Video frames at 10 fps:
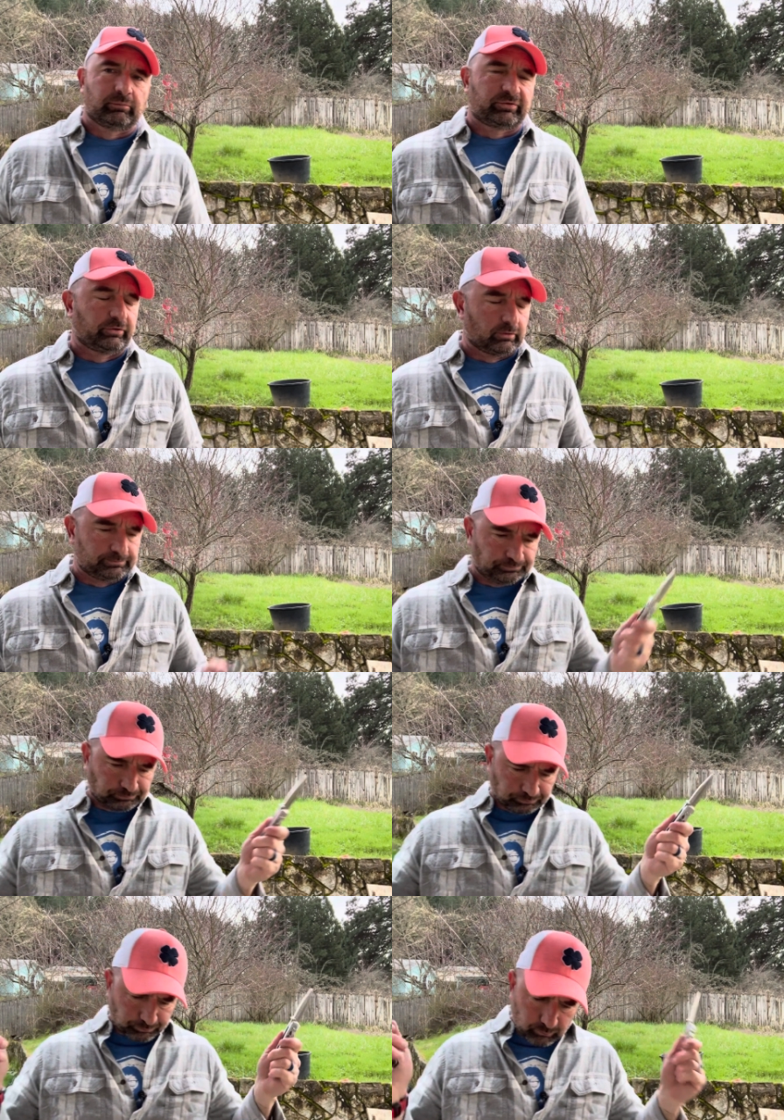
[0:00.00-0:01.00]
So
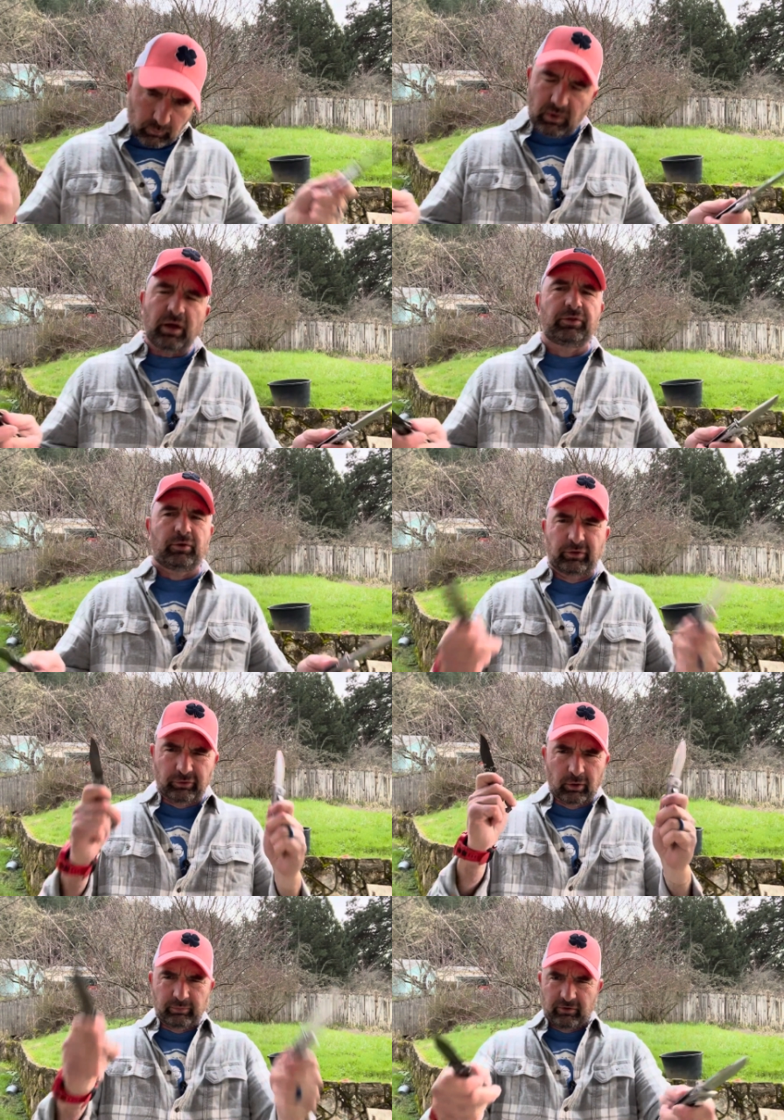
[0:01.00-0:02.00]
there is
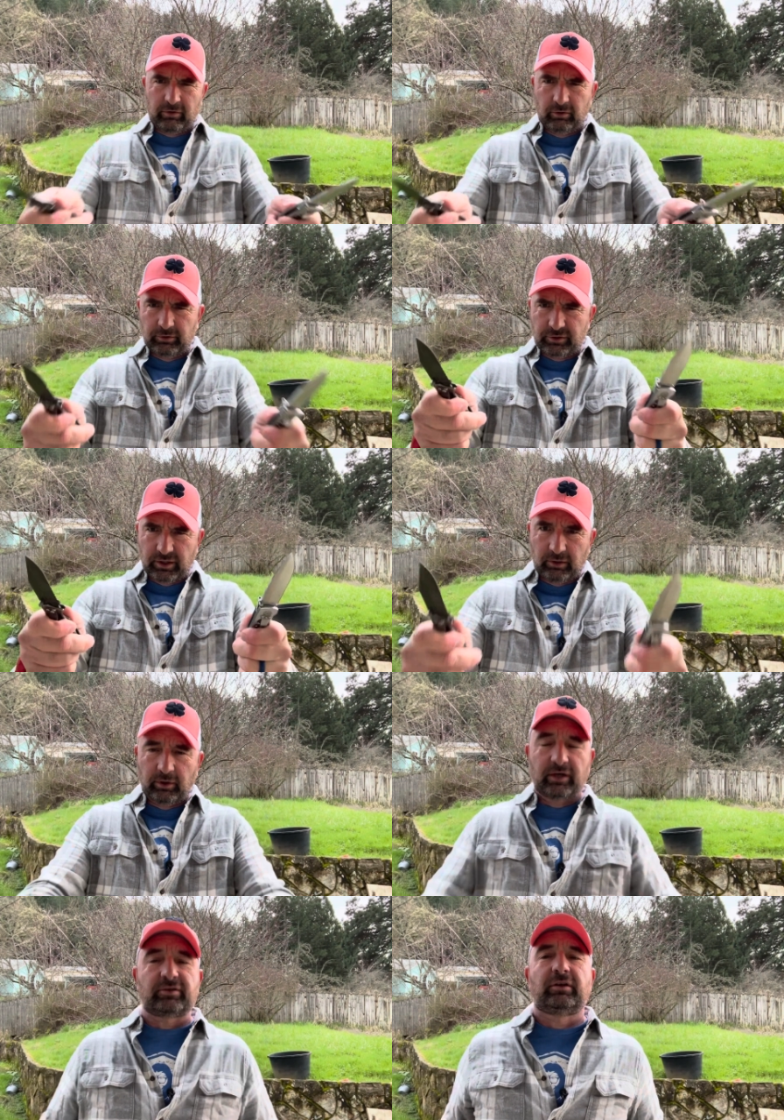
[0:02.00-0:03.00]
hope for the older
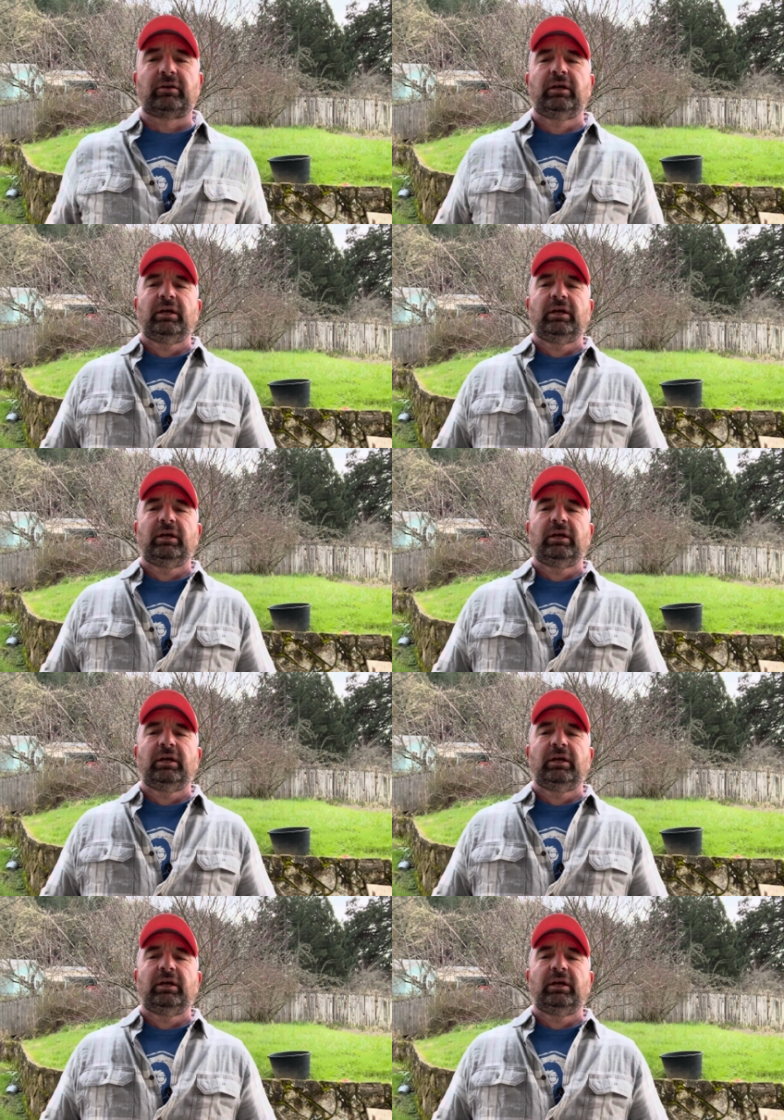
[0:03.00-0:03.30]
generation.